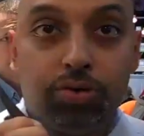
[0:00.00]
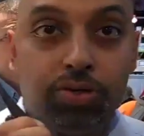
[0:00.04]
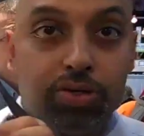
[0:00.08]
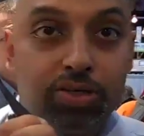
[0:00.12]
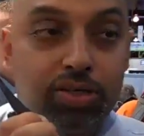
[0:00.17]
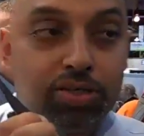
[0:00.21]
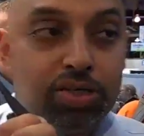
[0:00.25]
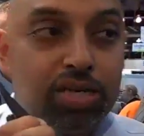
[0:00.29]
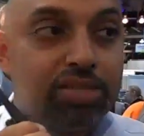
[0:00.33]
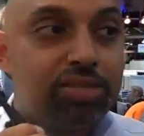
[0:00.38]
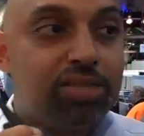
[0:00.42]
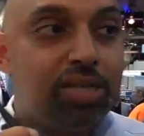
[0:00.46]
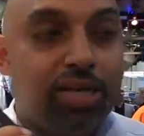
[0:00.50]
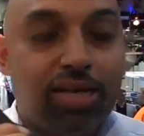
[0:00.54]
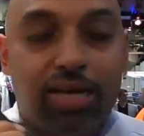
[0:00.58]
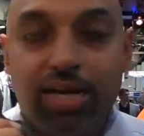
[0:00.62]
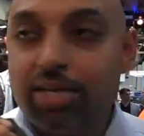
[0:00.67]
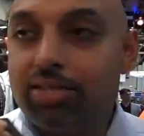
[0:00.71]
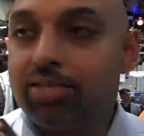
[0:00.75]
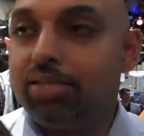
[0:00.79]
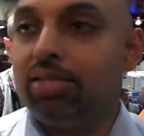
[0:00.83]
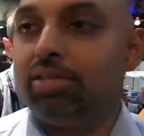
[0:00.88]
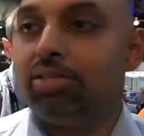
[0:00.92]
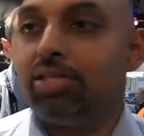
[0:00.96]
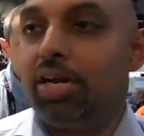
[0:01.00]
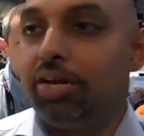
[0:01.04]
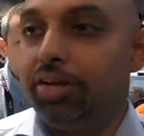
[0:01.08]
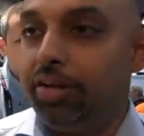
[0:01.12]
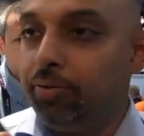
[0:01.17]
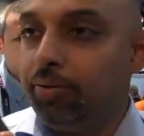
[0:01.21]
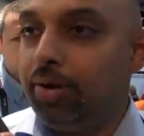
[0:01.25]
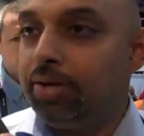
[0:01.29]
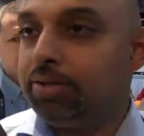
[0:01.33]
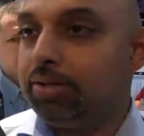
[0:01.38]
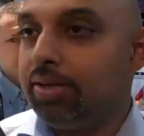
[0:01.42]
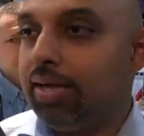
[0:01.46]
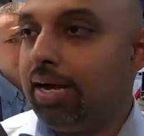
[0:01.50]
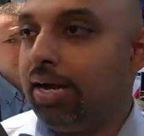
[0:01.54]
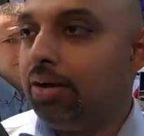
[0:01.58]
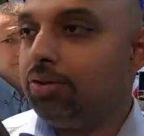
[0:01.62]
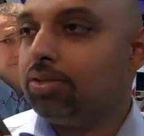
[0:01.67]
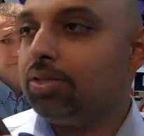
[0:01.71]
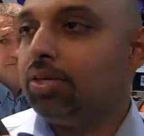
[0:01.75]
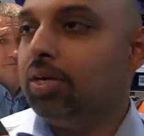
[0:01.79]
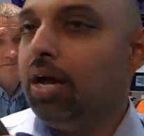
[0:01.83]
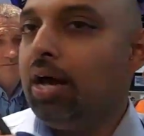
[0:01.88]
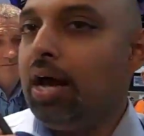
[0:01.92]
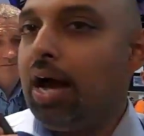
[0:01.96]
the suggested kits and tell your rental
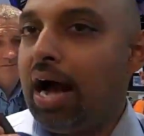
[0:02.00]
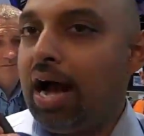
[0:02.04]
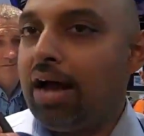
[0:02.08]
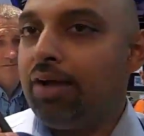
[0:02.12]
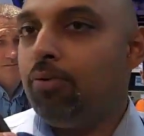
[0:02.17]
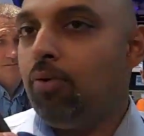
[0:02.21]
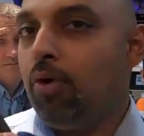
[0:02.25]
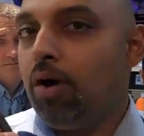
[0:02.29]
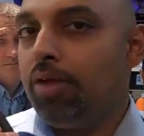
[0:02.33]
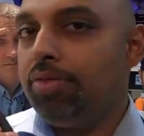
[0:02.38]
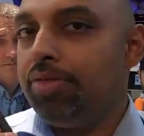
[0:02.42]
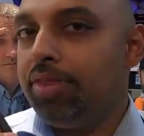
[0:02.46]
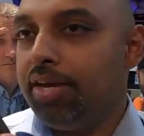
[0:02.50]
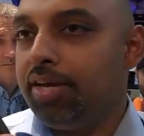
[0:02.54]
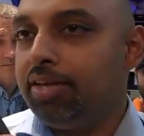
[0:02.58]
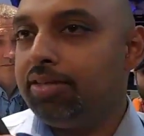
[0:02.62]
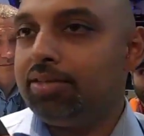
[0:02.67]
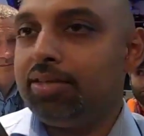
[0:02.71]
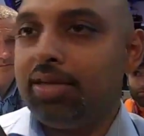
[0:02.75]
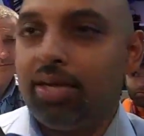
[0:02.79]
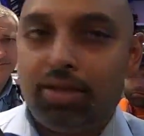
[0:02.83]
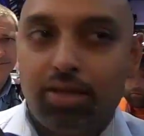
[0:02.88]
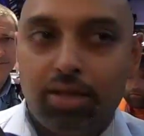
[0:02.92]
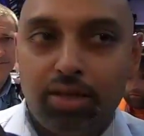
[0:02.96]
house, I want this, and the